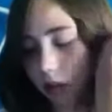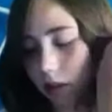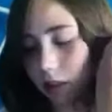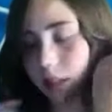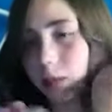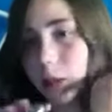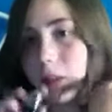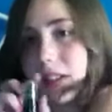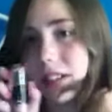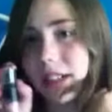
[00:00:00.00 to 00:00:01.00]
and it's probably
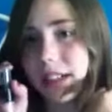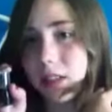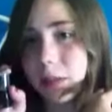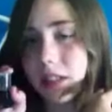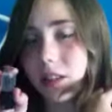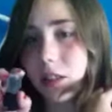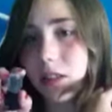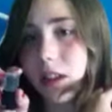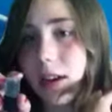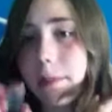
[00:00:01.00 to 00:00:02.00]
going to last me a long
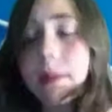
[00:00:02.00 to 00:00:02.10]
time.